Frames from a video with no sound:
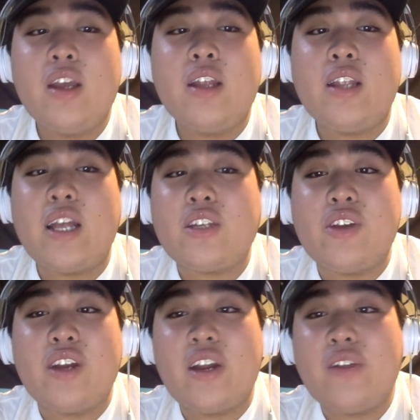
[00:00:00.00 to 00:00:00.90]
that's all
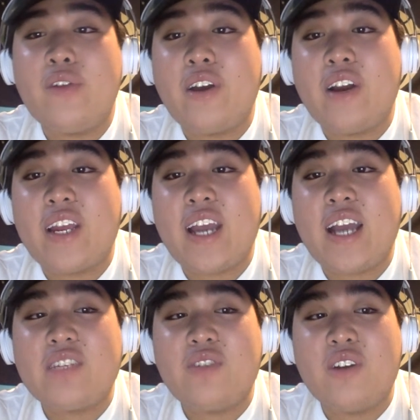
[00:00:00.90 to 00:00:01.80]
you gotta really
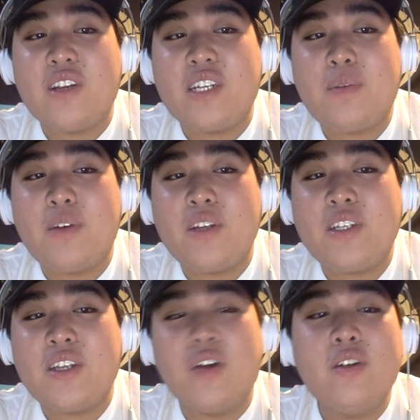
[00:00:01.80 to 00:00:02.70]
ask for at this point.
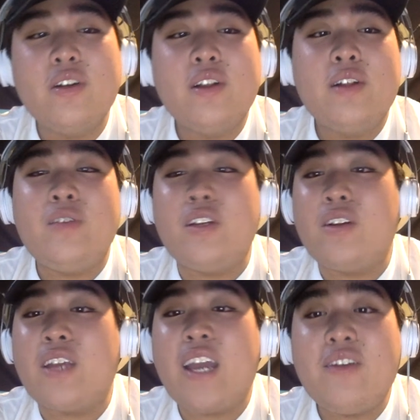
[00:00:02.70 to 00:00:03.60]
So, the
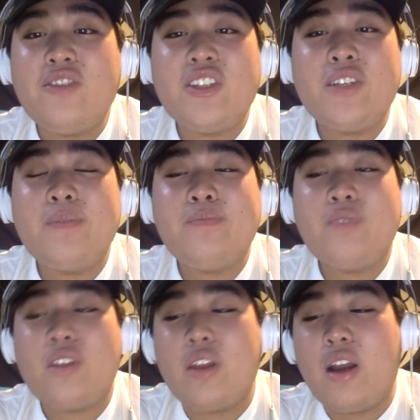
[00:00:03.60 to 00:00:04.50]
Cavs,
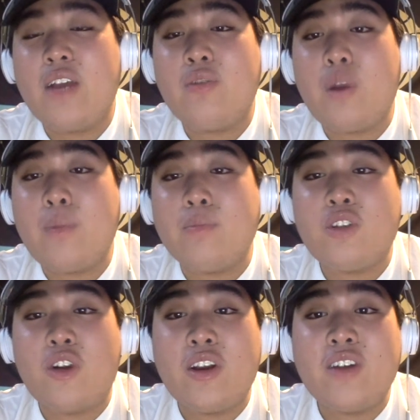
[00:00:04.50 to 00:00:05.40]
I'm
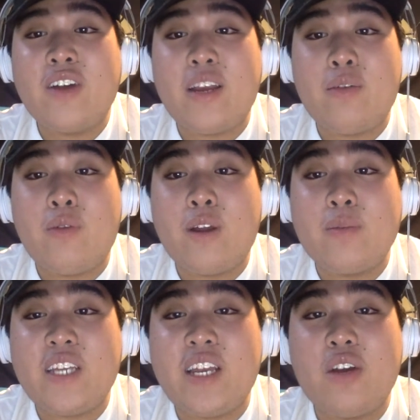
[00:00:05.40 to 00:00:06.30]
starting to like what I'm
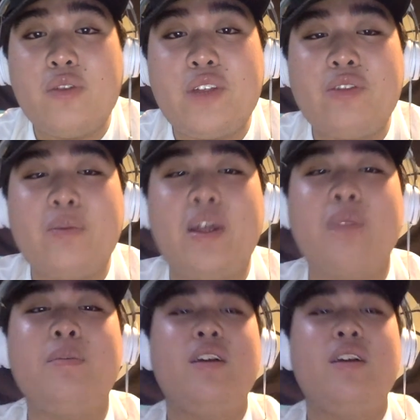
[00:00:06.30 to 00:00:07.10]
seeing over there from them.